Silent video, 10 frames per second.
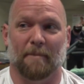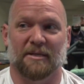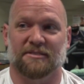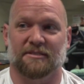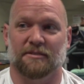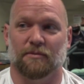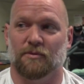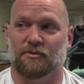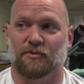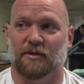basically
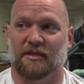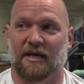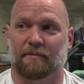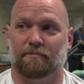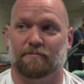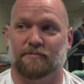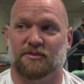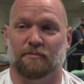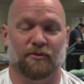we're doing that to